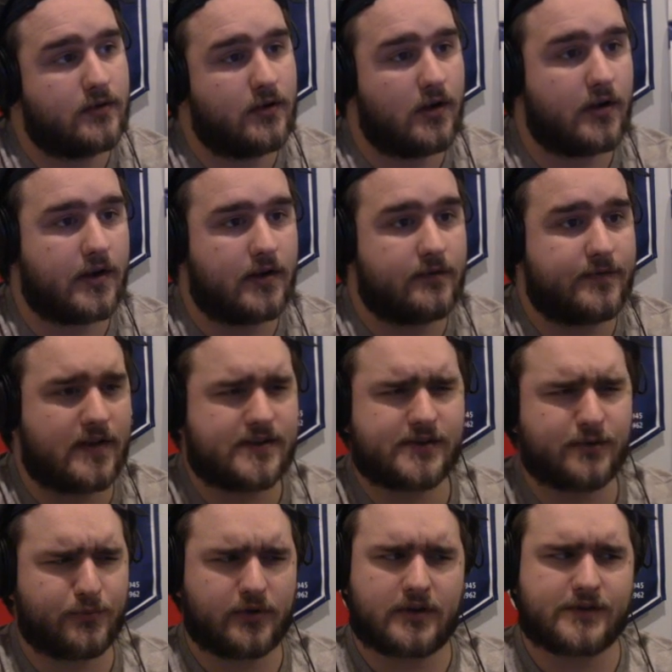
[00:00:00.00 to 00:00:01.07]
Okay, that's a
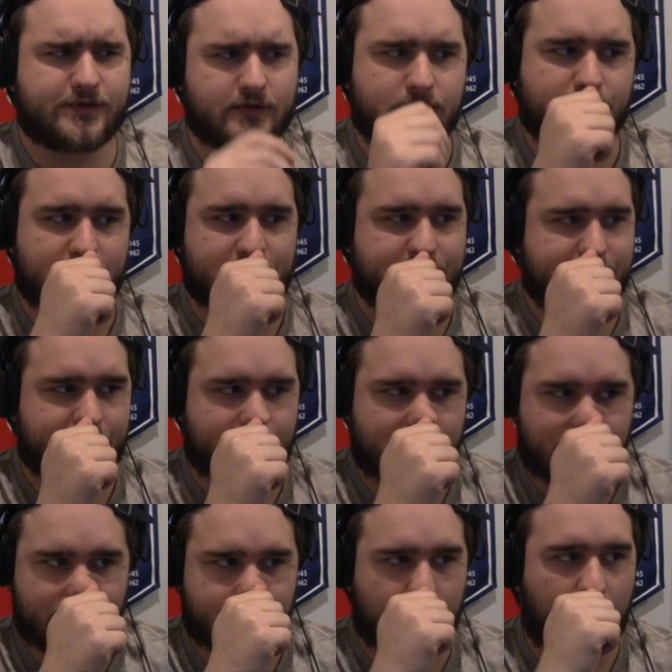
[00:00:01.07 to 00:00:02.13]
good place for him because
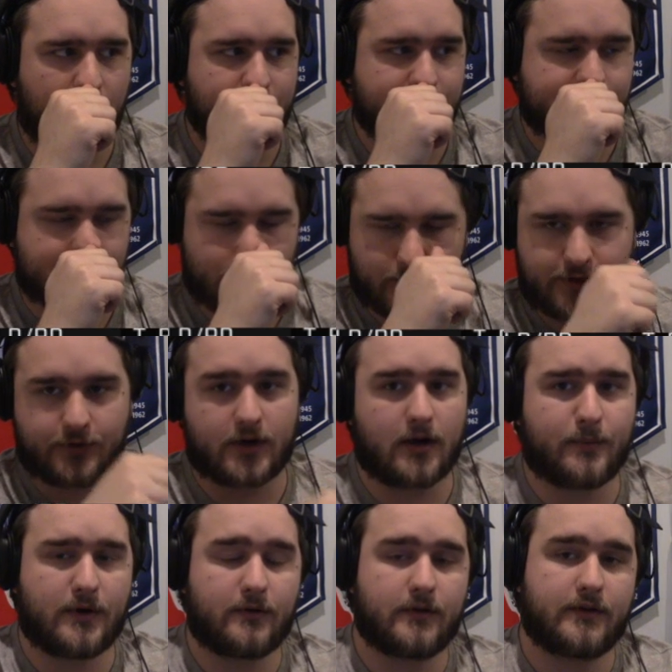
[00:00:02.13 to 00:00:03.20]
obviously when you come
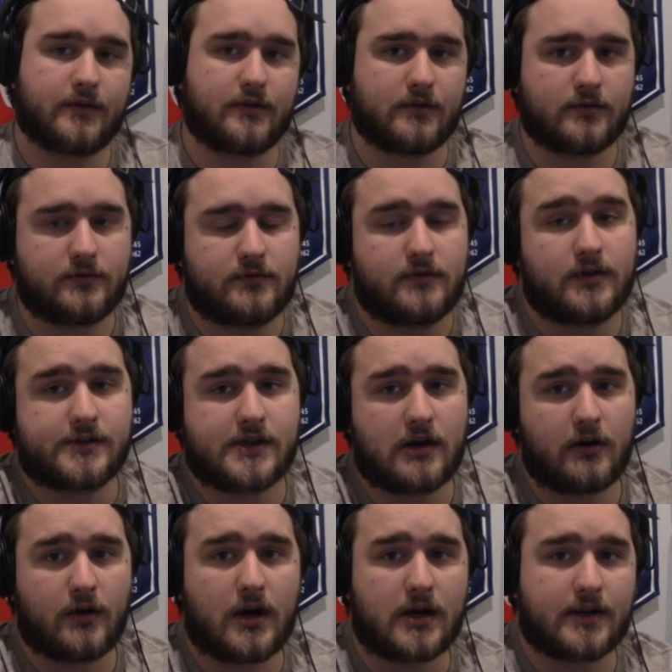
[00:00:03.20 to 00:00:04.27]
out of the
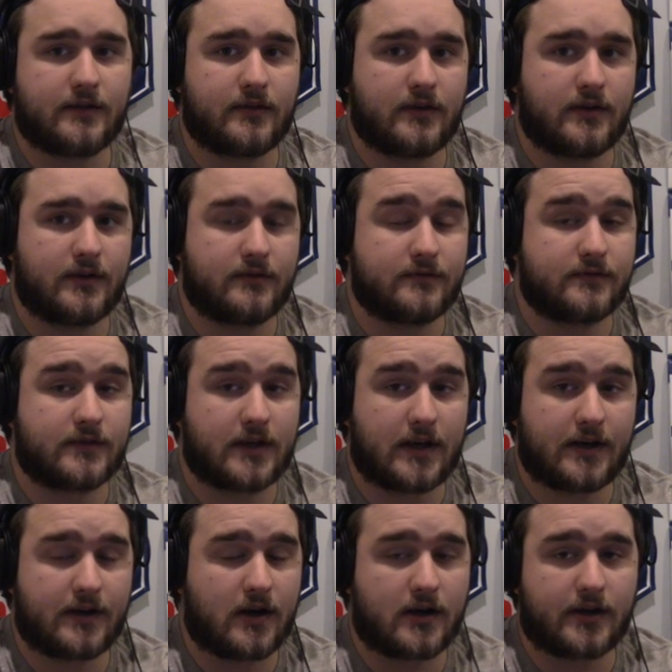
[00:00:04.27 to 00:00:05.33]
Ontario Hockey League and
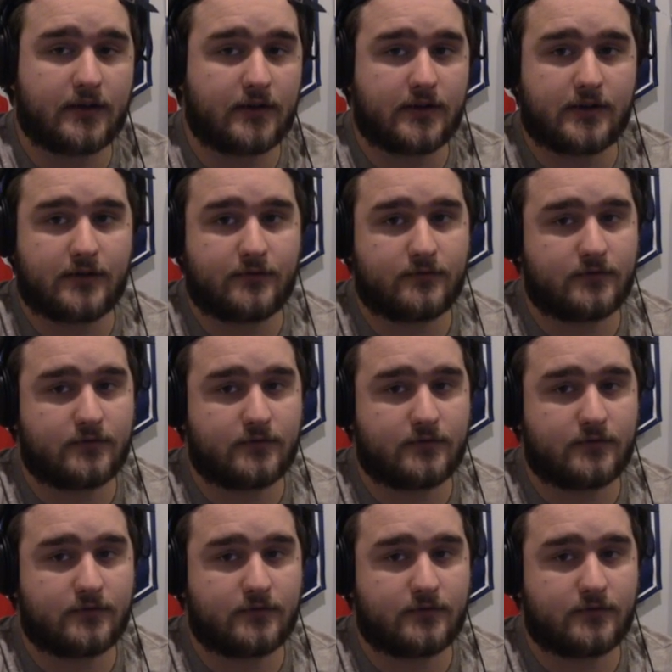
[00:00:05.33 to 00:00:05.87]
Canadian Hockey League,